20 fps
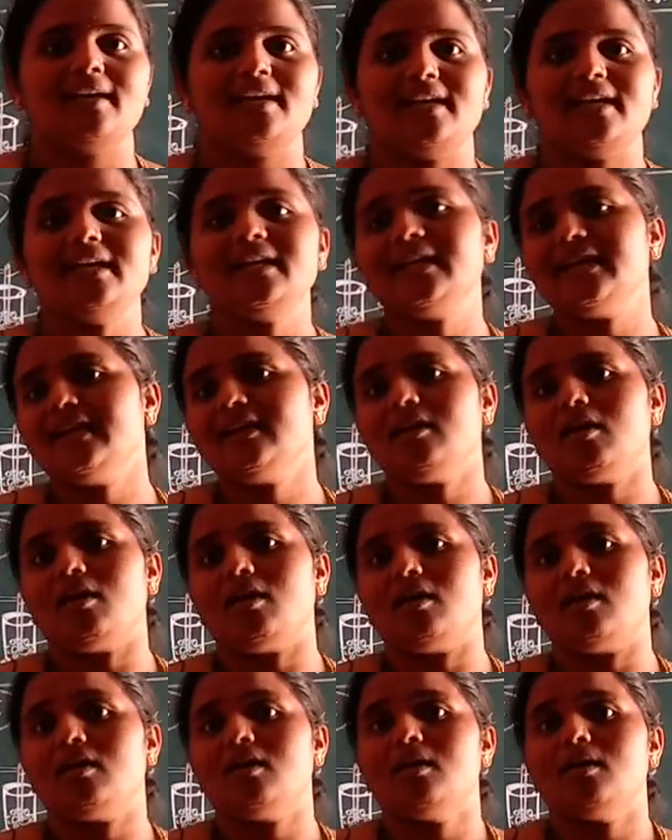taking
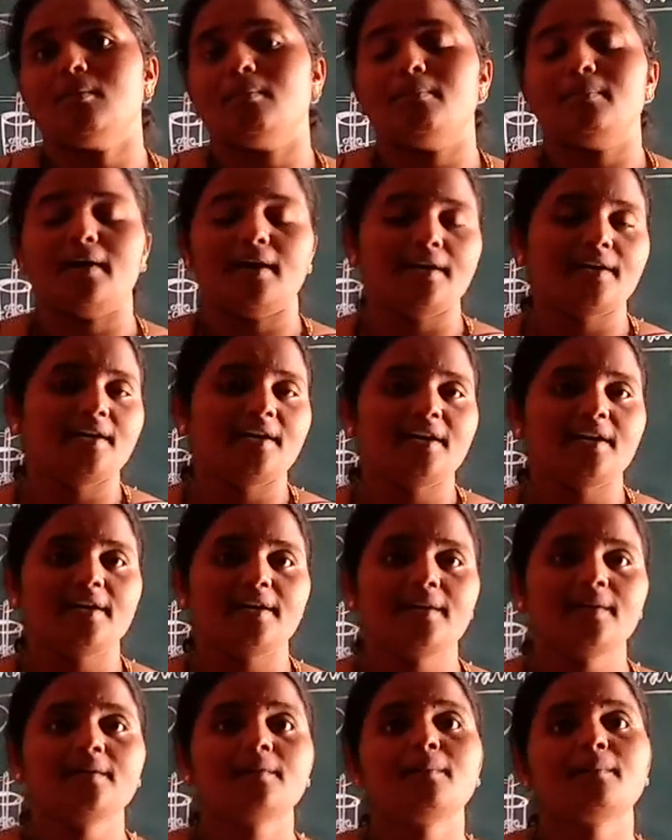a
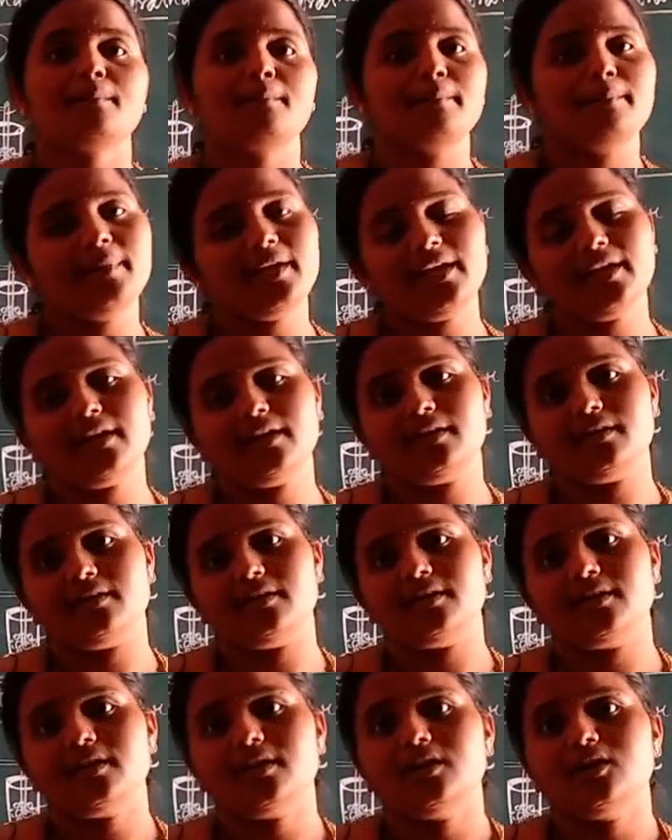burner,
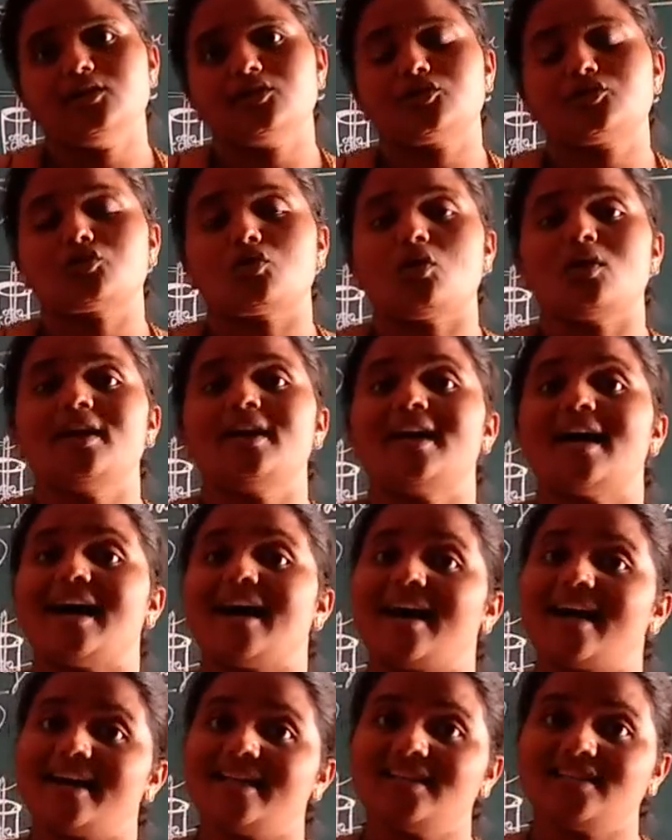beaker, solid
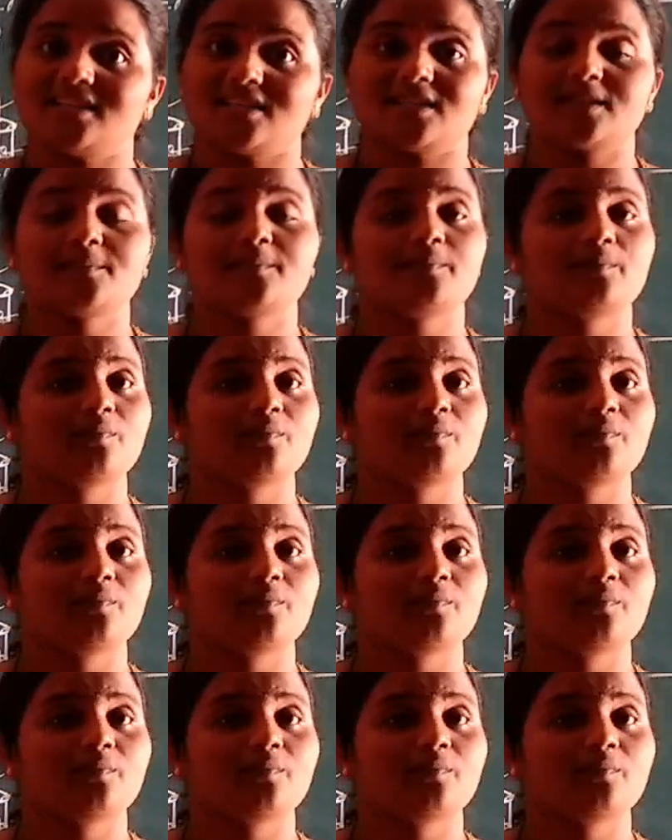ice.